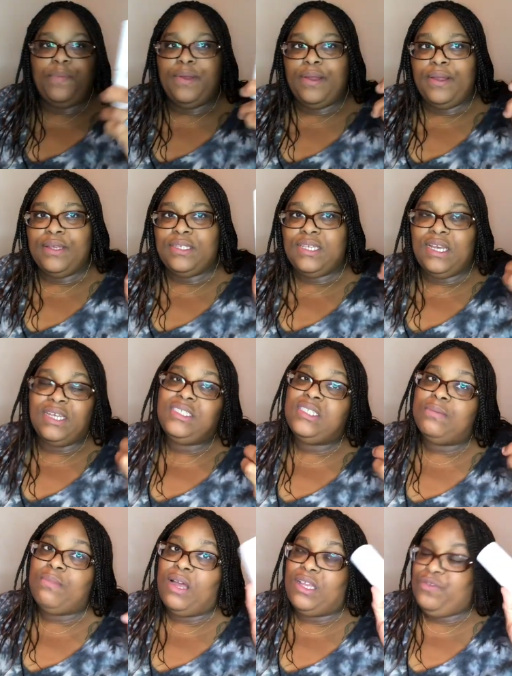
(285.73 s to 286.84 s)
here. It's
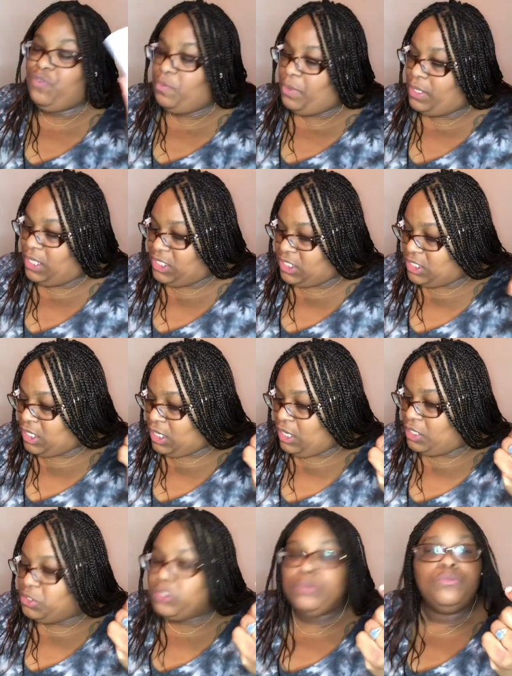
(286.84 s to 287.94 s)
customized for me. This is the
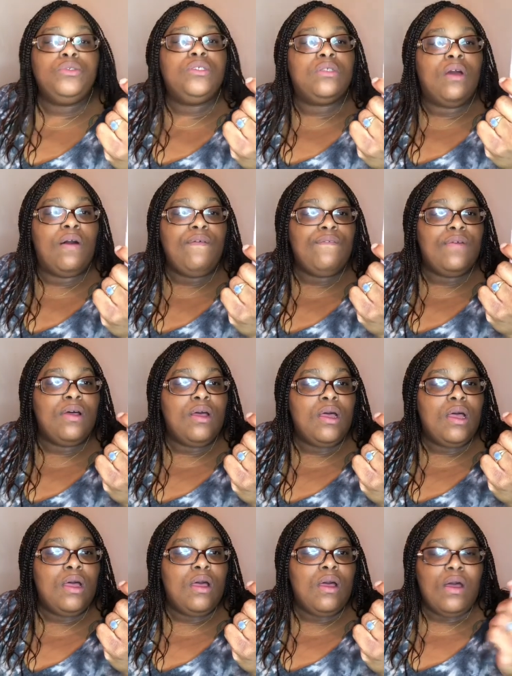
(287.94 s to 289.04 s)
custom stuff
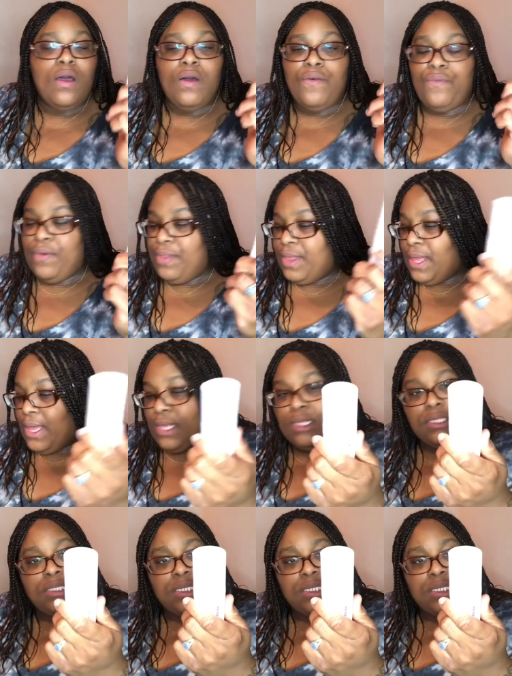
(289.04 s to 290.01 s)
for that.